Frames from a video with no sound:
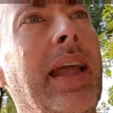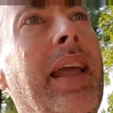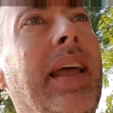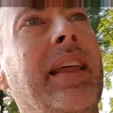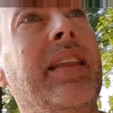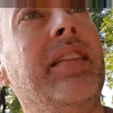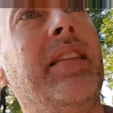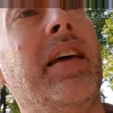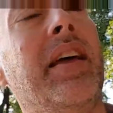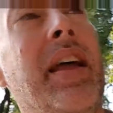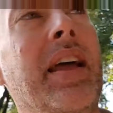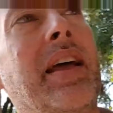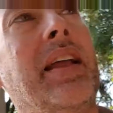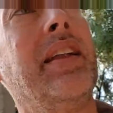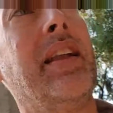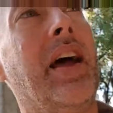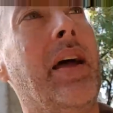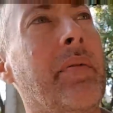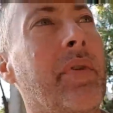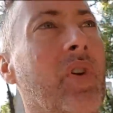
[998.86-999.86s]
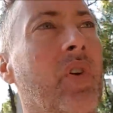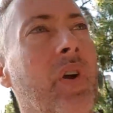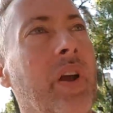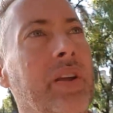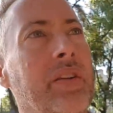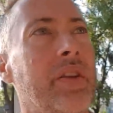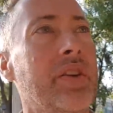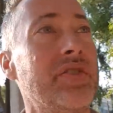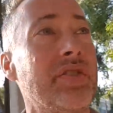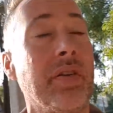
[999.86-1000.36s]
And then I'm
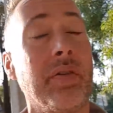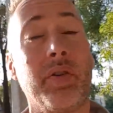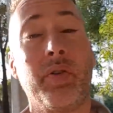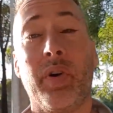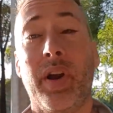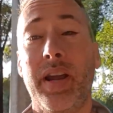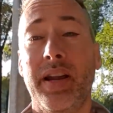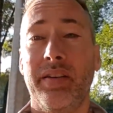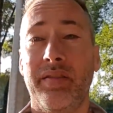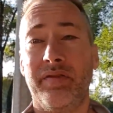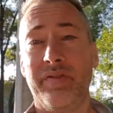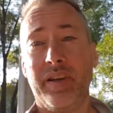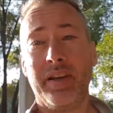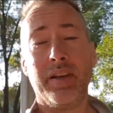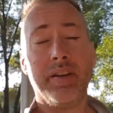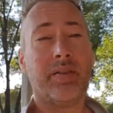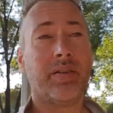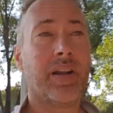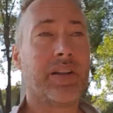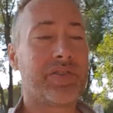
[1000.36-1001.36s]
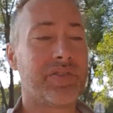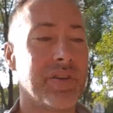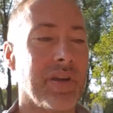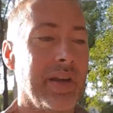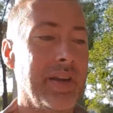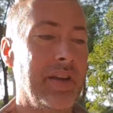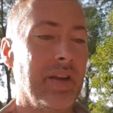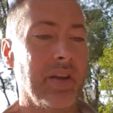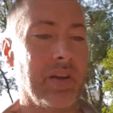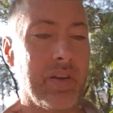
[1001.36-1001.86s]
going, there's a great vegan
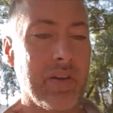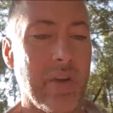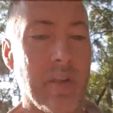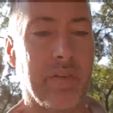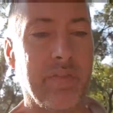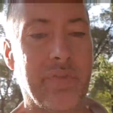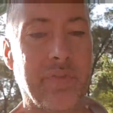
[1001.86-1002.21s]
restaurant here called